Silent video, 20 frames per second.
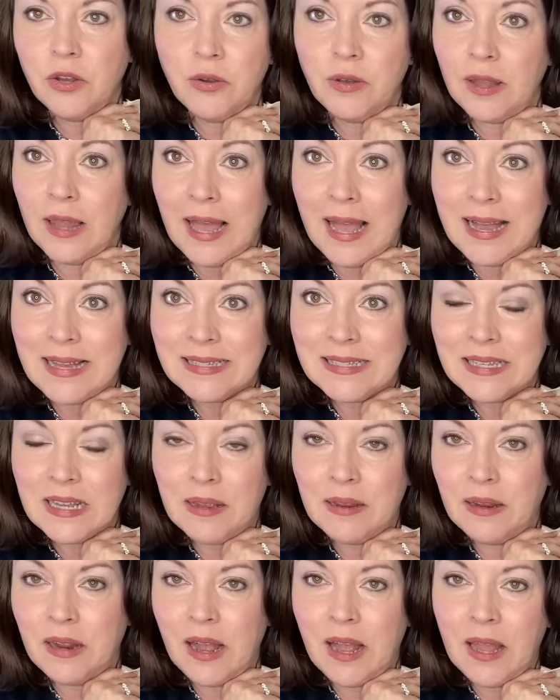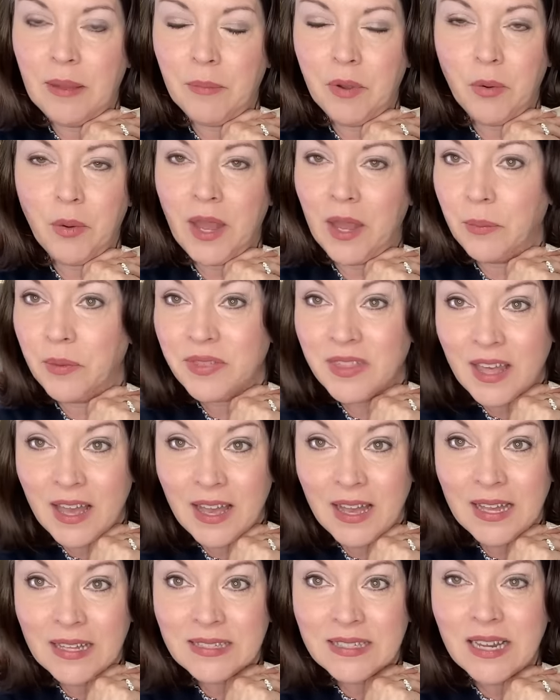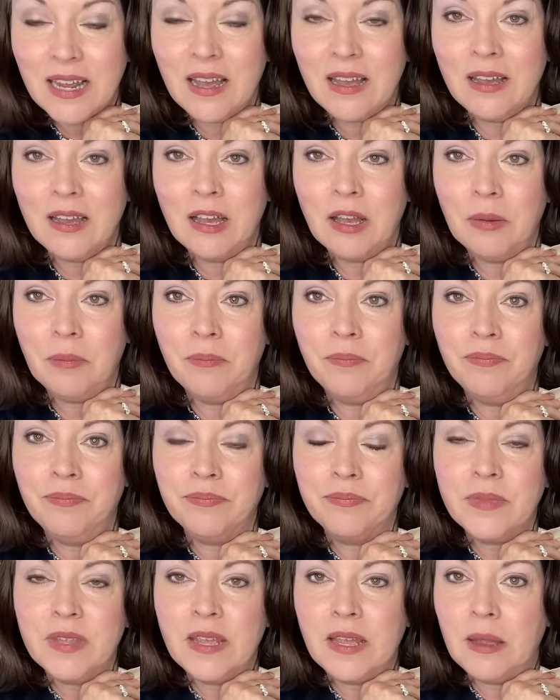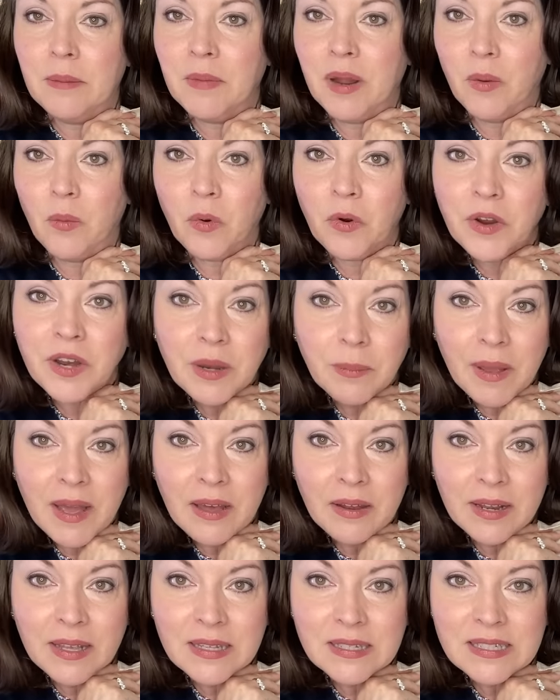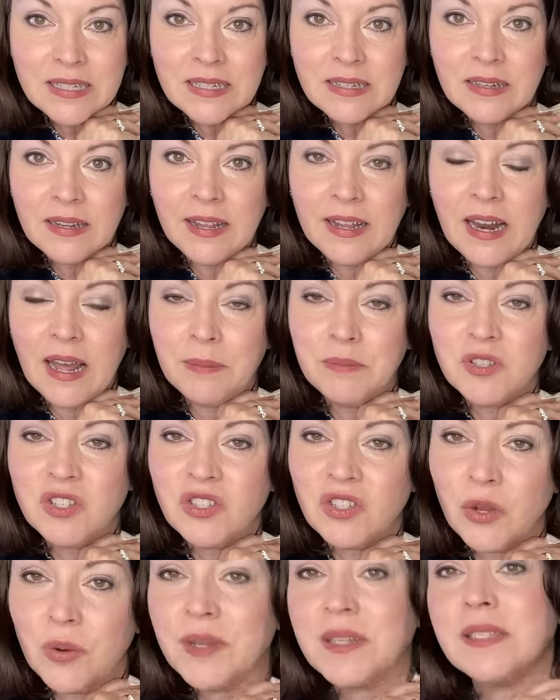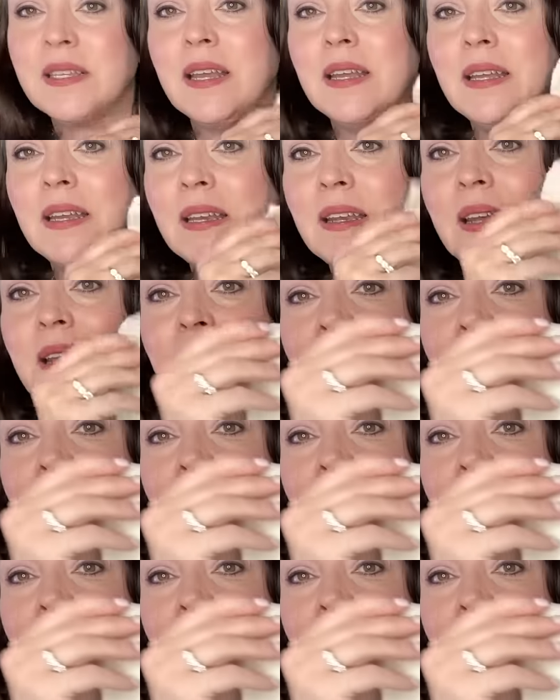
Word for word: glass. I, I'm okay with that. Um, I'm not worried about it. And I'm so excited